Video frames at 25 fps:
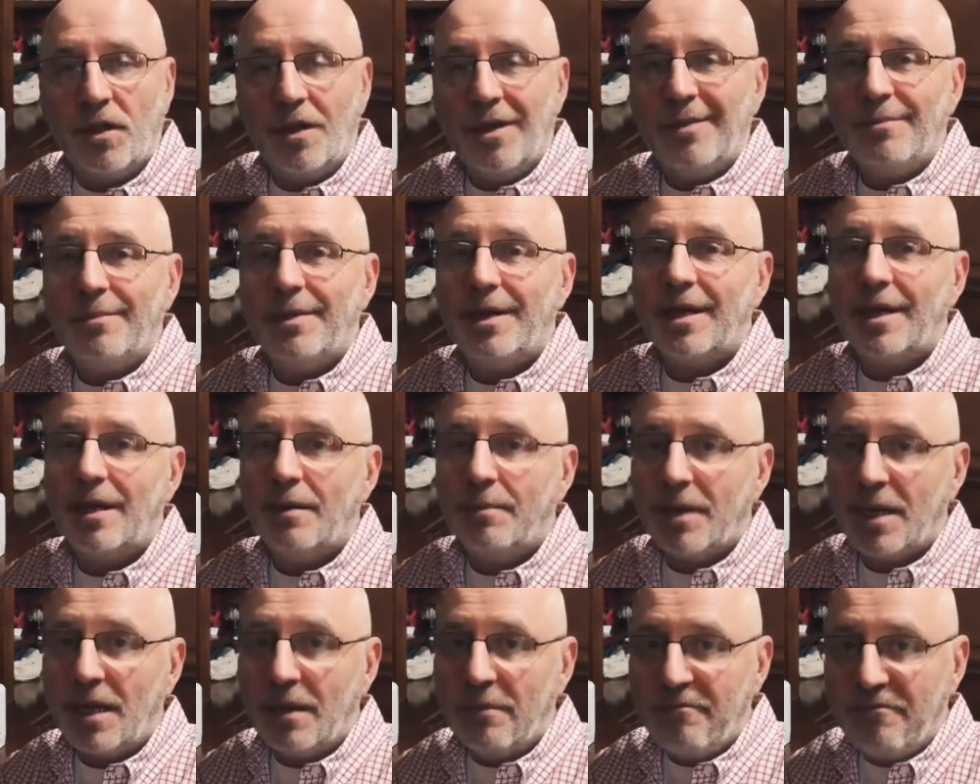but it can
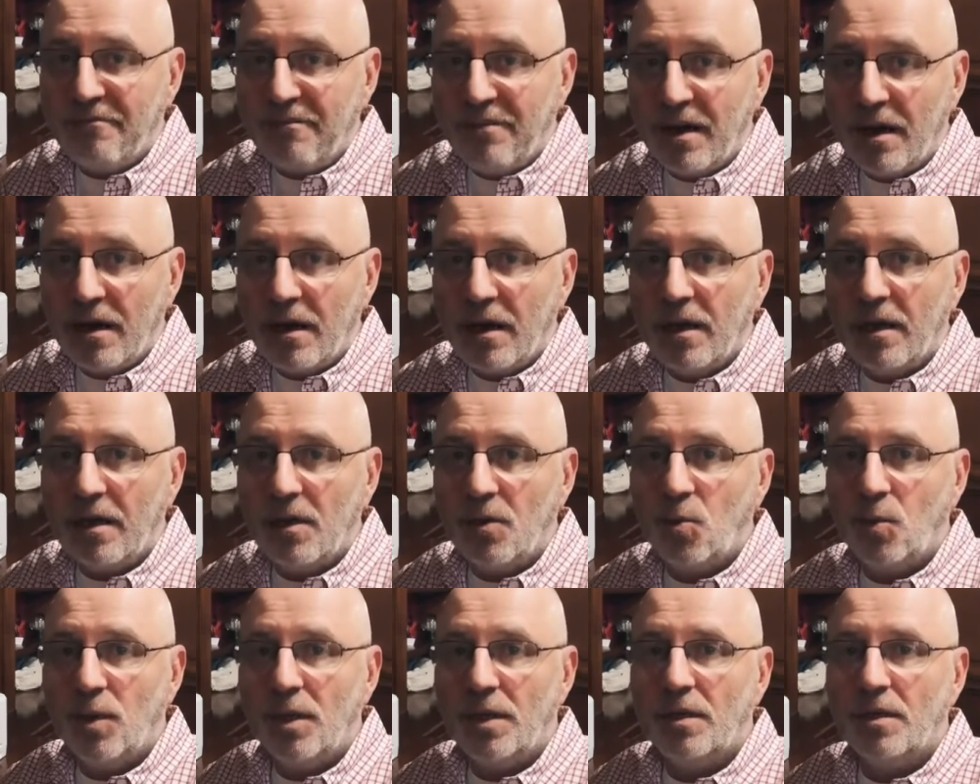become very
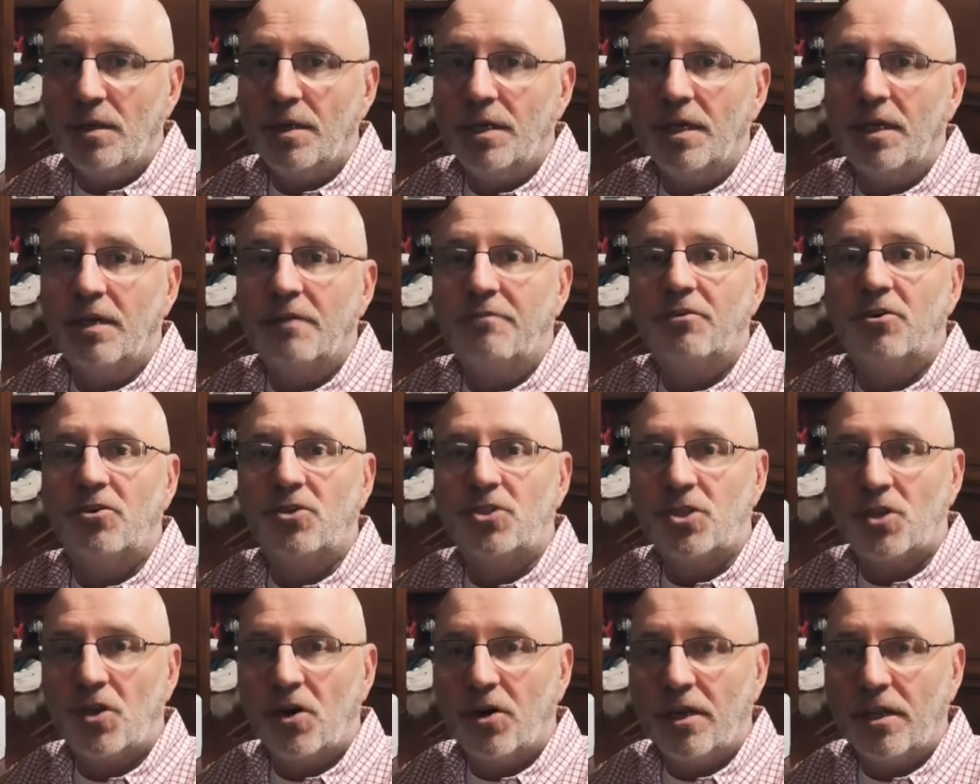unwieldy if you're
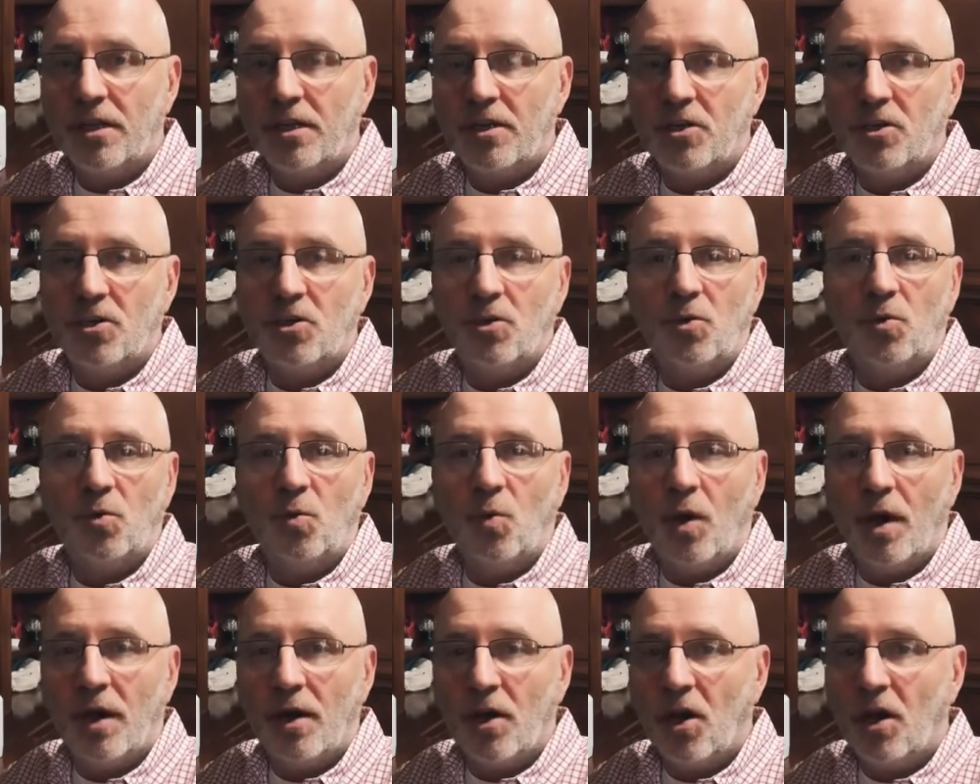starting to do
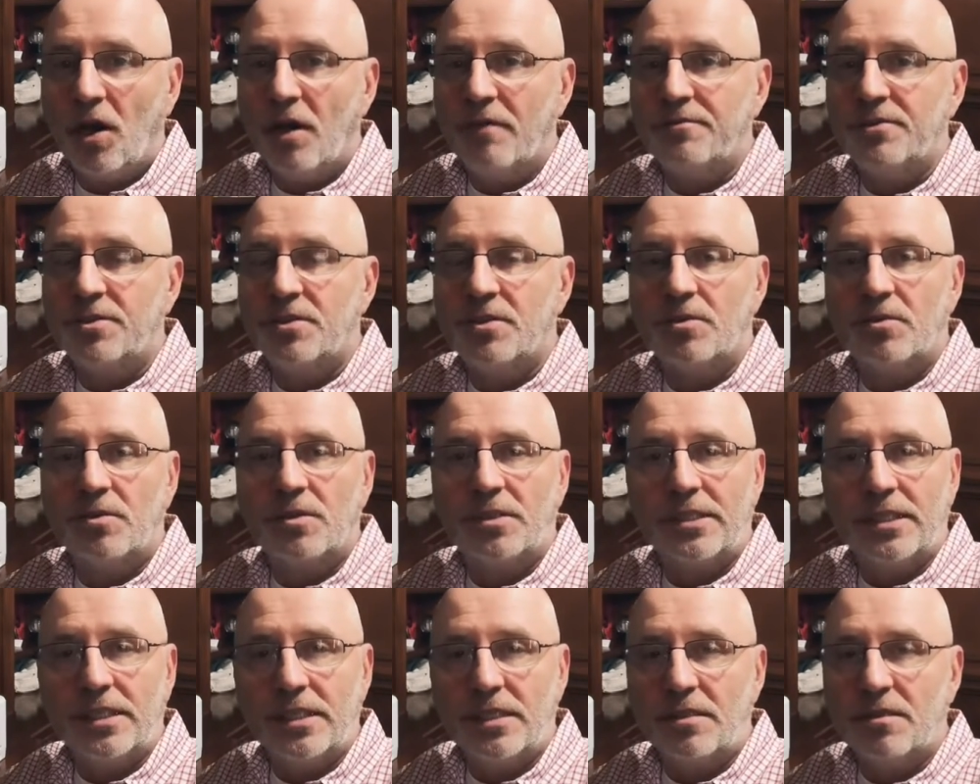one-offs or
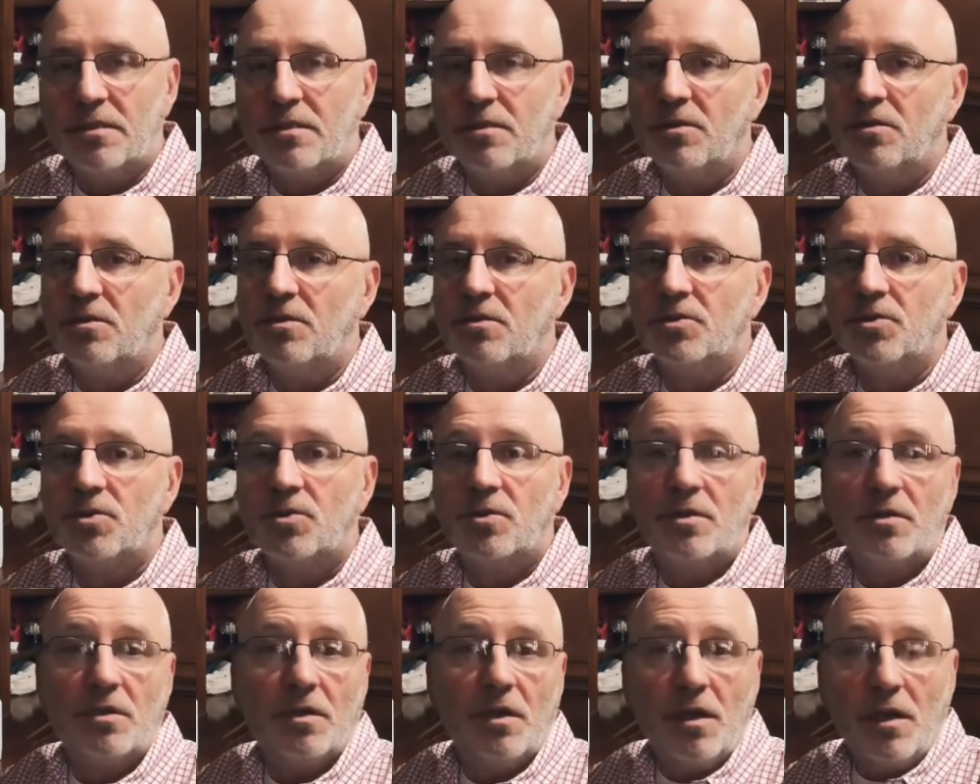seasonals,
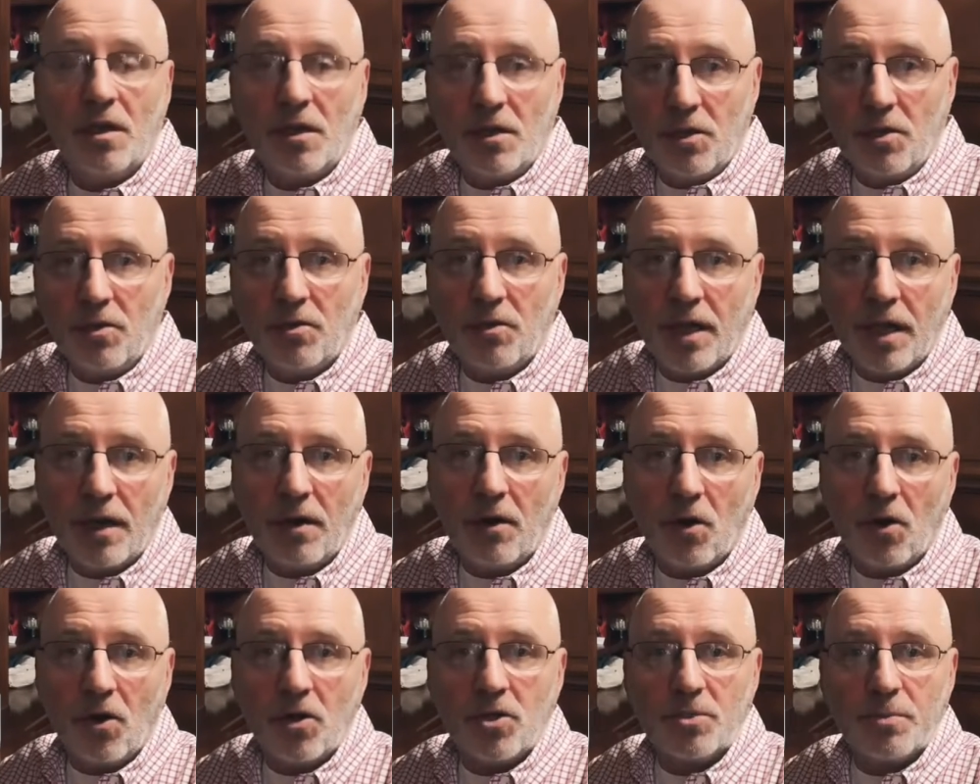or you get a
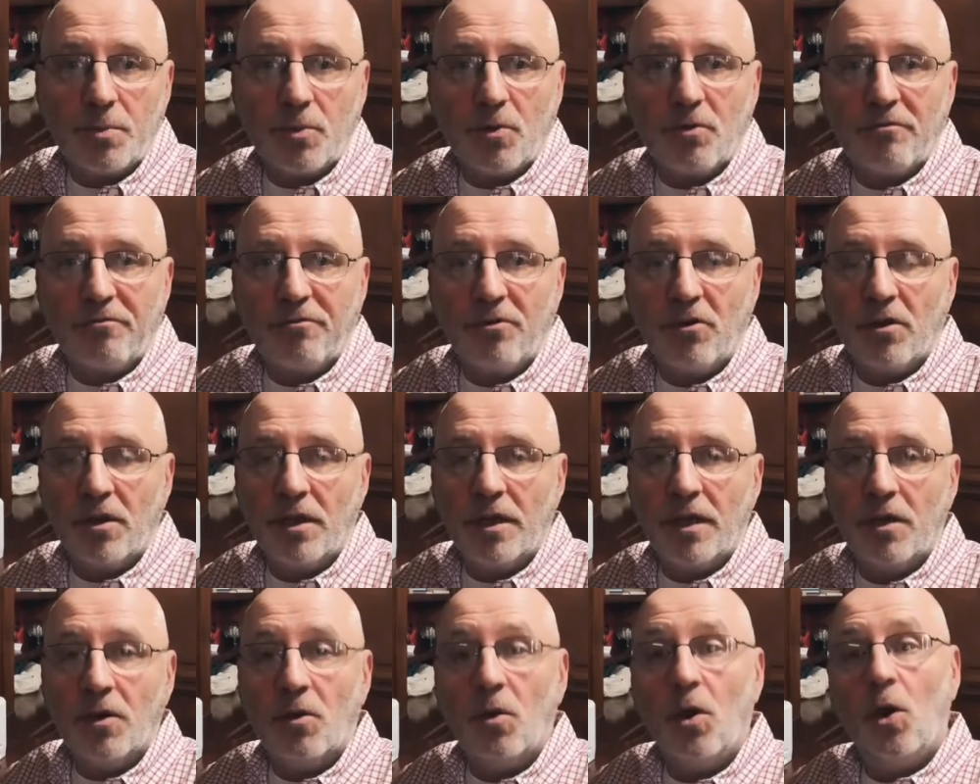large
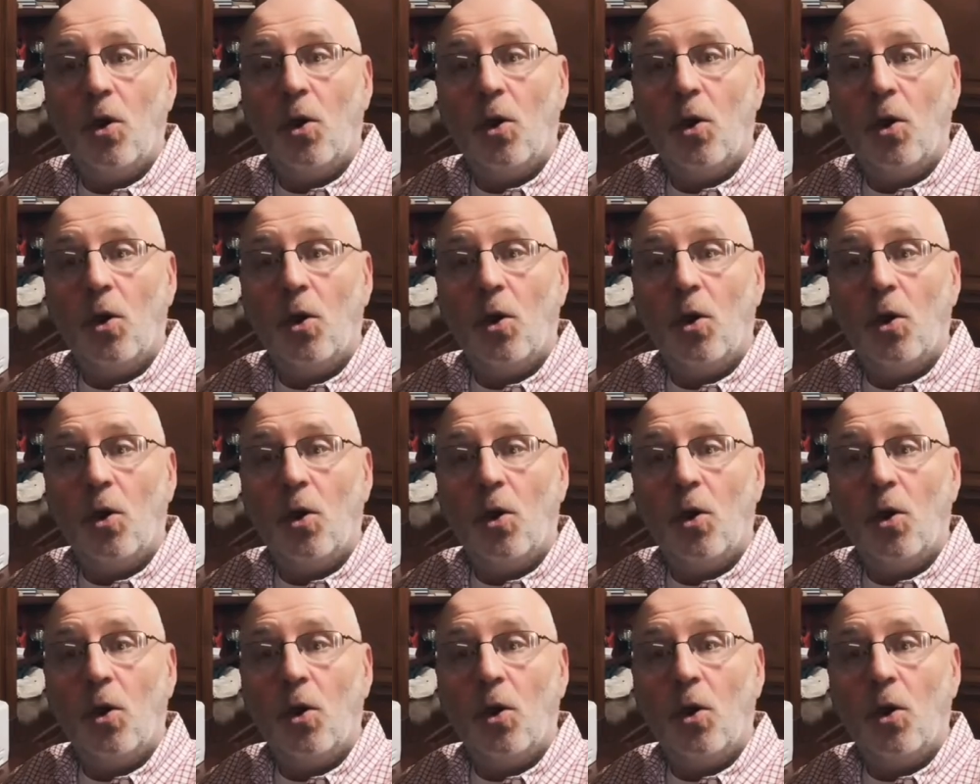portfolio.